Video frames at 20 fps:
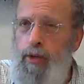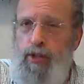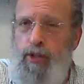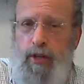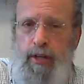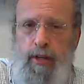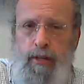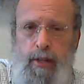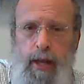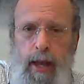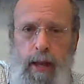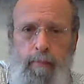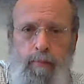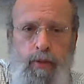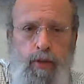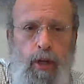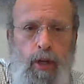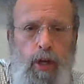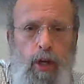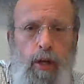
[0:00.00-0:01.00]
was an
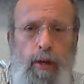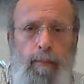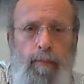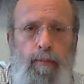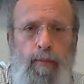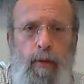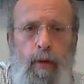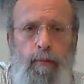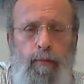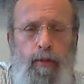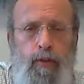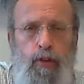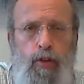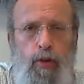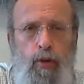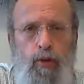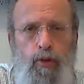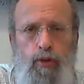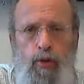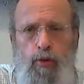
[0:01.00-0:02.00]
attempt
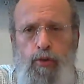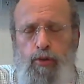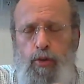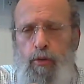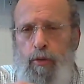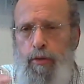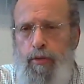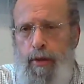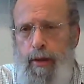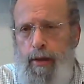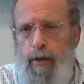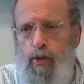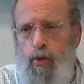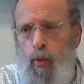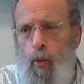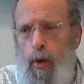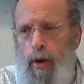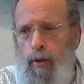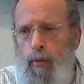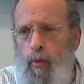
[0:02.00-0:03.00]
to do two
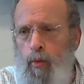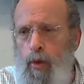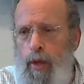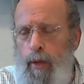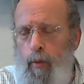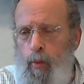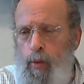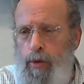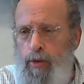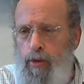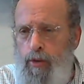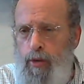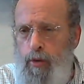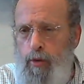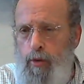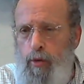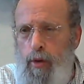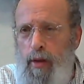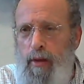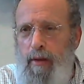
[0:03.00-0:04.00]
things. One, it was
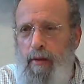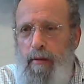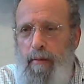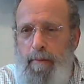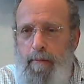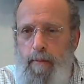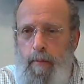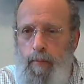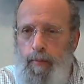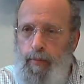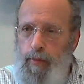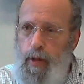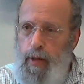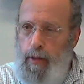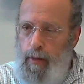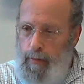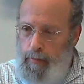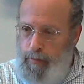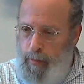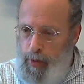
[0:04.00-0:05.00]
to
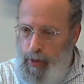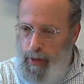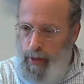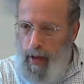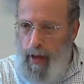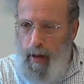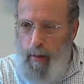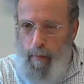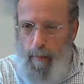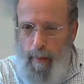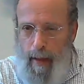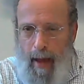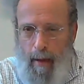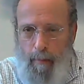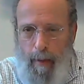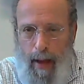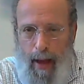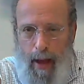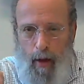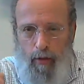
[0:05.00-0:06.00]
put on a
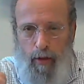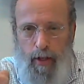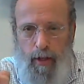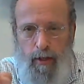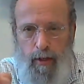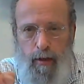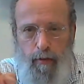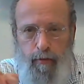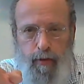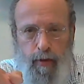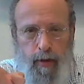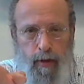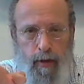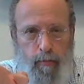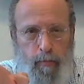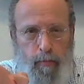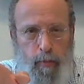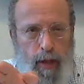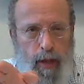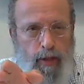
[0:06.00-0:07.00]
map how the
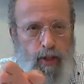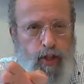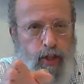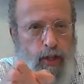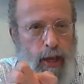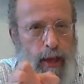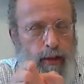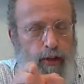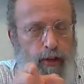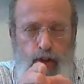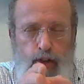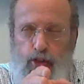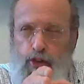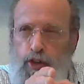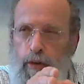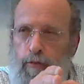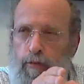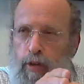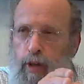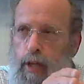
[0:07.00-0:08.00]
different
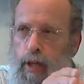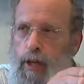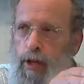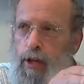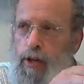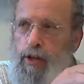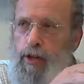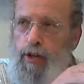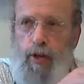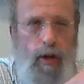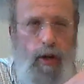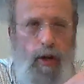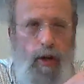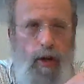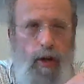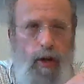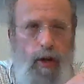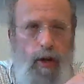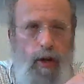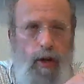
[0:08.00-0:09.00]
pronunciations of Yiddish,
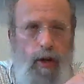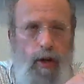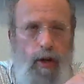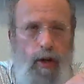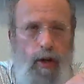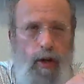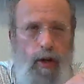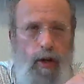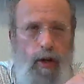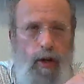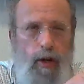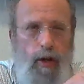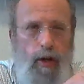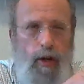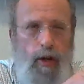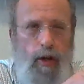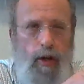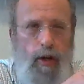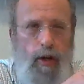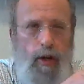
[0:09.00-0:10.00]
how they move.
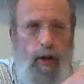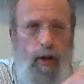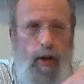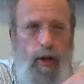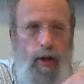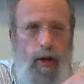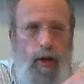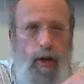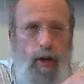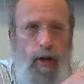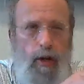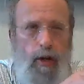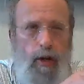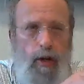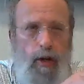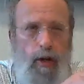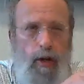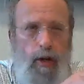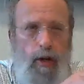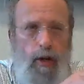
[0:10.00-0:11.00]
So some of us
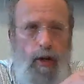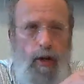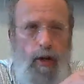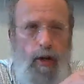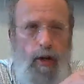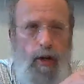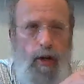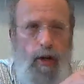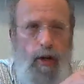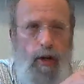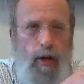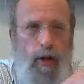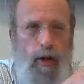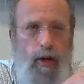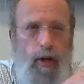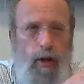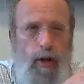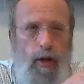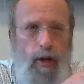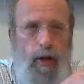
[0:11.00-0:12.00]
say kugel and some of
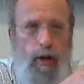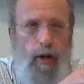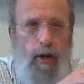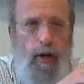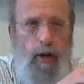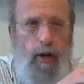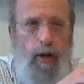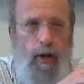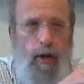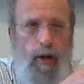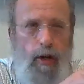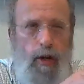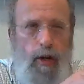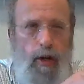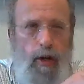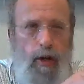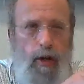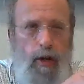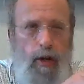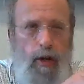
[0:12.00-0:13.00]
us say kigel,
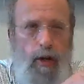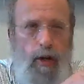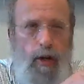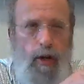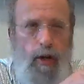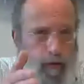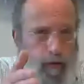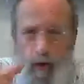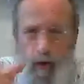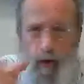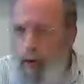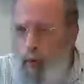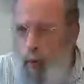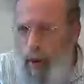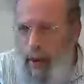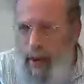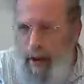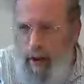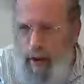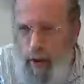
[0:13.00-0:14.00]
and so forth.
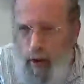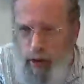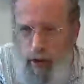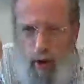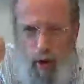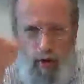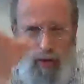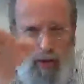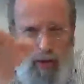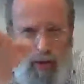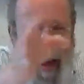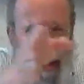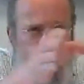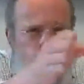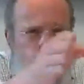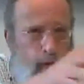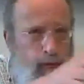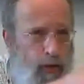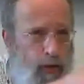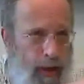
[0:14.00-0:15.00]
And where do those
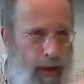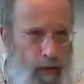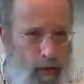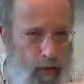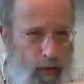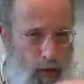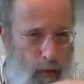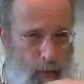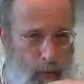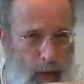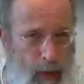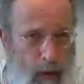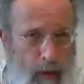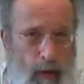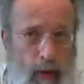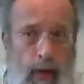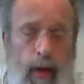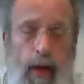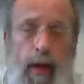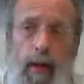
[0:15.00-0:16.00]
kinds of changes
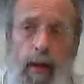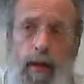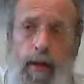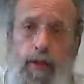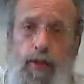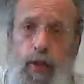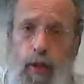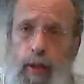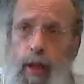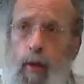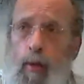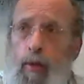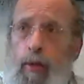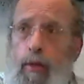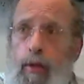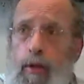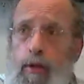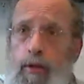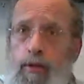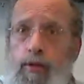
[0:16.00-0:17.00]
appear? So
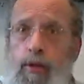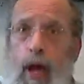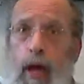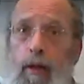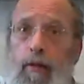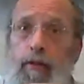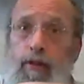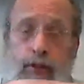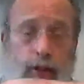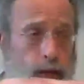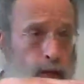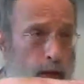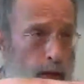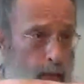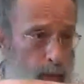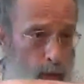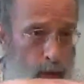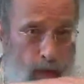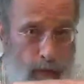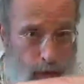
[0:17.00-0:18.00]
the scholars at
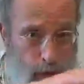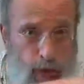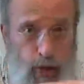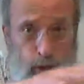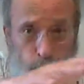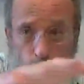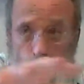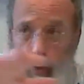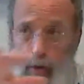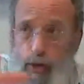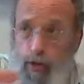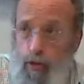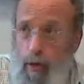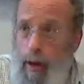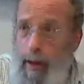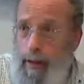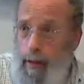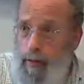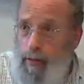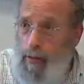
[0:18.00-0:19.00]
Columbia University were
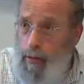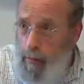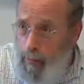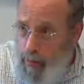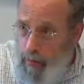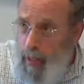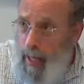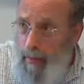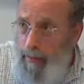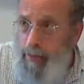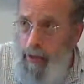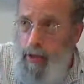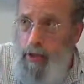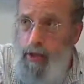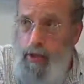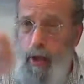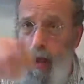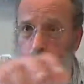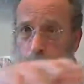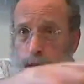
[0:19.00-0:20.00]
trying to plot
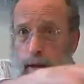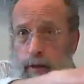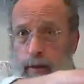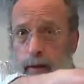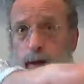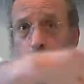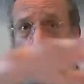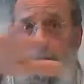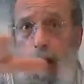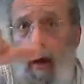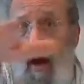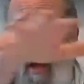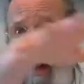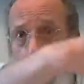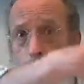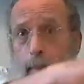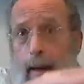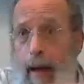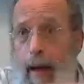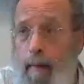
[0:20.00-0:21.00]
this on
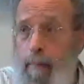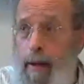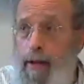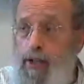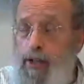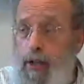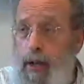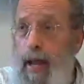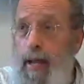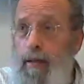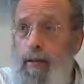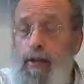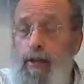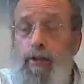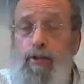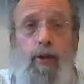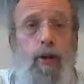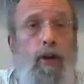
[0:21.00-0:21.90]
a map as an atlas.